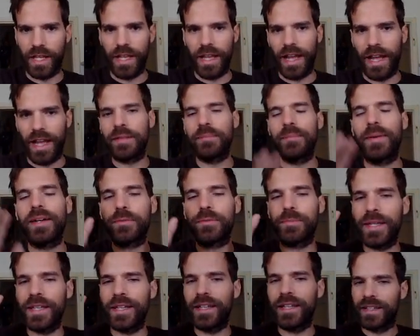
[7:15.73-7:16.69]
It must
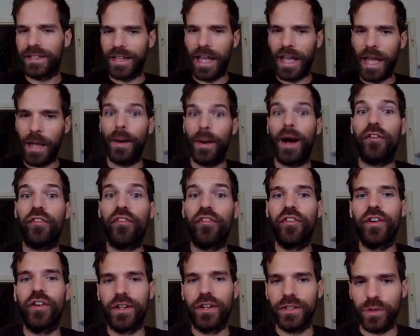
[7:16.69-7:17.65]
be above
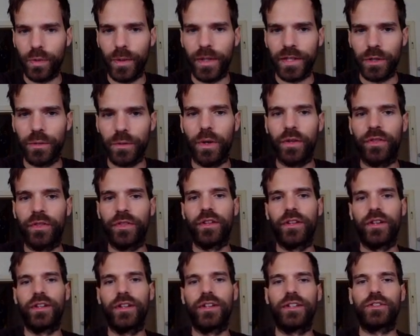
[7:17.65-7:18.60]
21
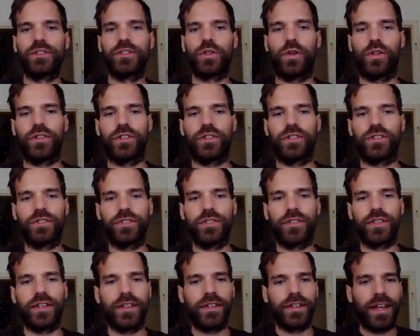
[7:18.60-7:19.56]
dollars.
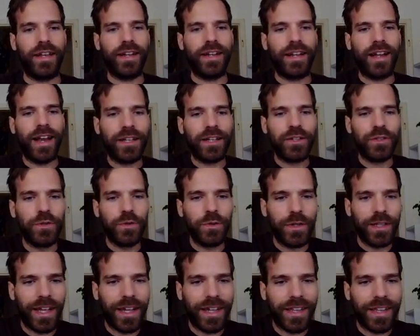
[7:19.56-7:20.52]
And I like to do it
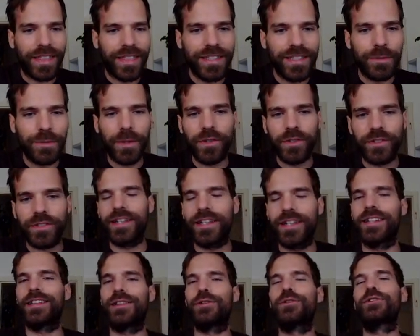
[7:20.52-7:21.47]
like this because then
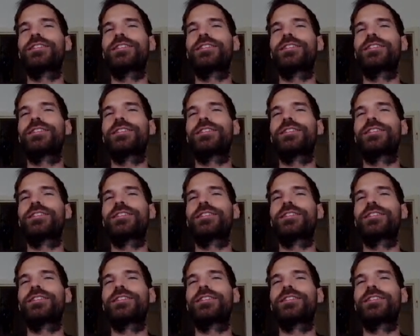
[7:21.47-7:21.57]
it looks